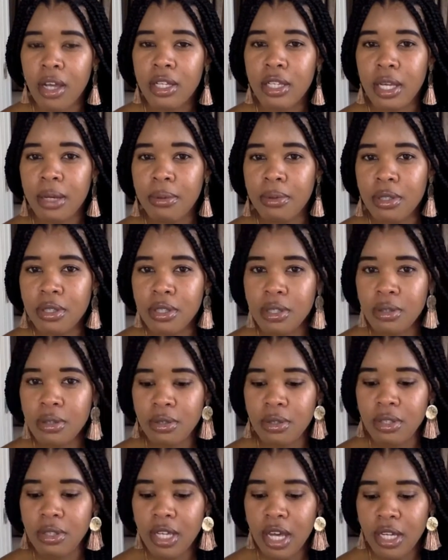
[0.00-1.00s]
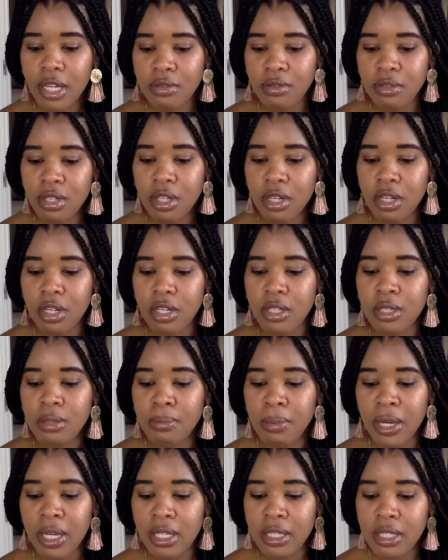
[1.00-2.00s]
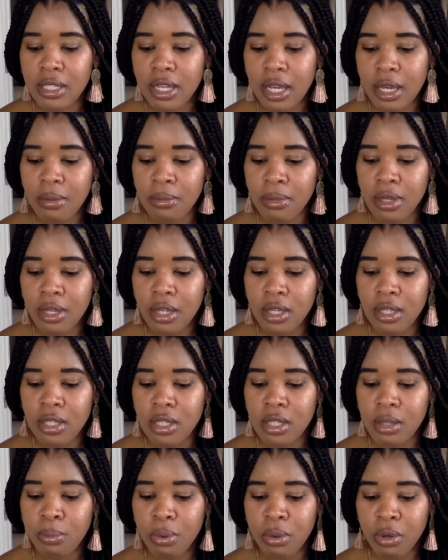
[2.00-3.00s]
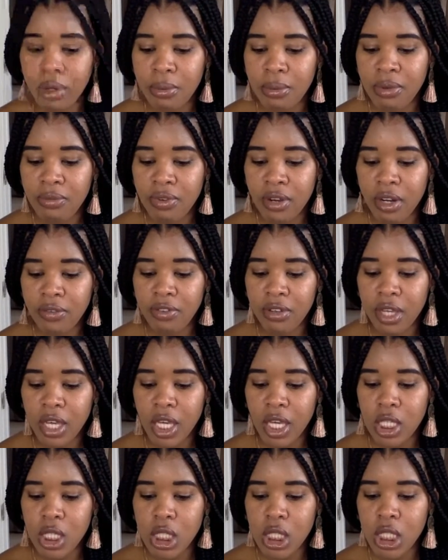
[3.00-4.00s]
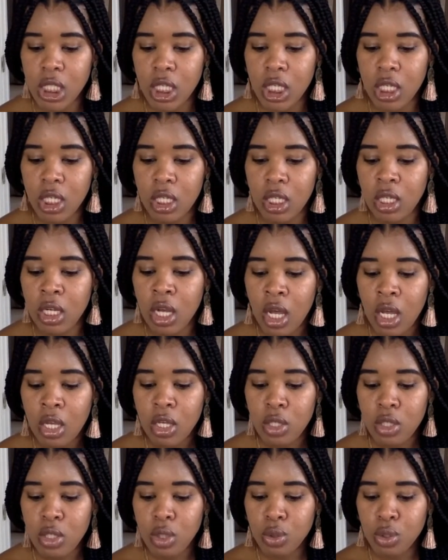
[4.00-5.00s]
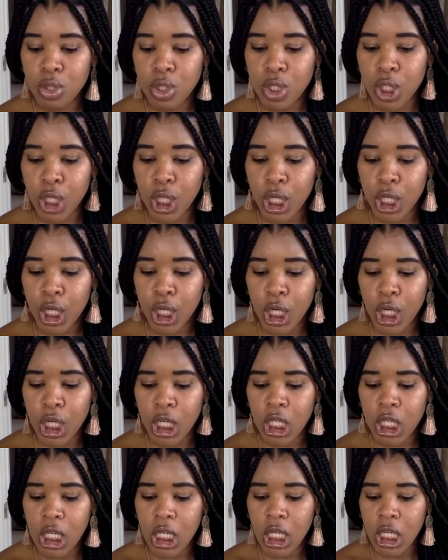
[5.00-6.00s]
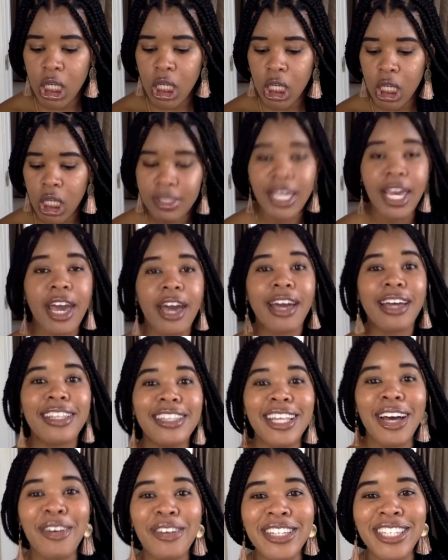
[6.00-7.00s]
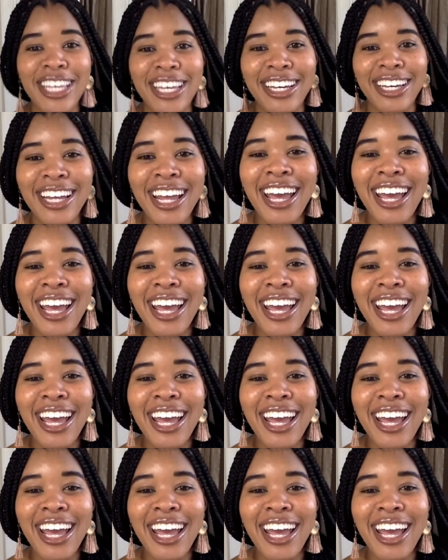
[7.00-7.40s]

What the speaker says: W-2s, tax returns, bank statements, employment verification, social security. Yeah, that was it.